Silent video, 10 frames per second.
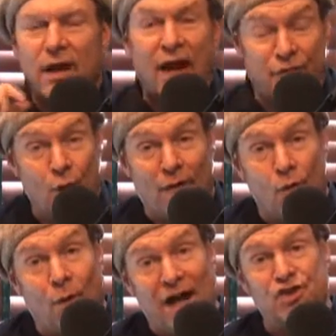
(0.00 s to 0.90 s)
Have you
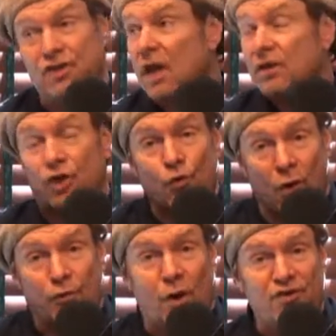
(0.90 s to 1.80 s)
ever watched the
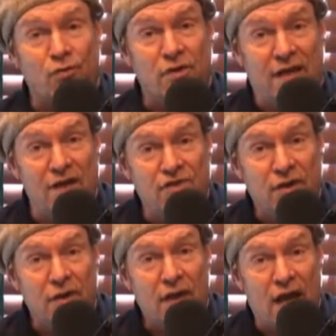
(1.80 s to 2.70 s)
Northwestern kids
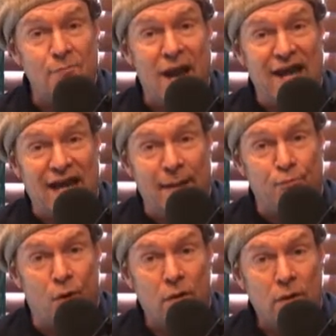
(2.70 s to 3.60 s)
in May and
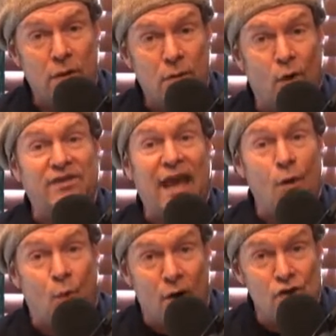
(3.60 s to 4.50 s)
April? What they
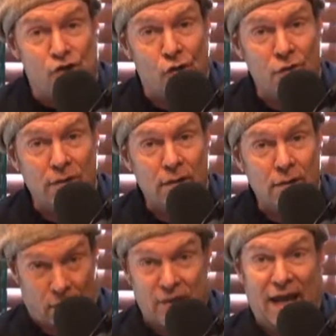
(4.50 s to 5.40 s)
wear in June,
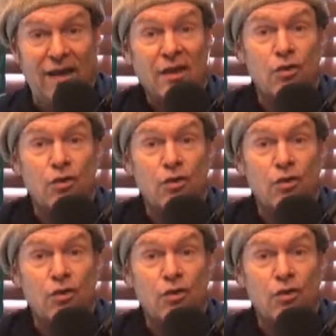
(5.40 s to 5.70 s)
okay?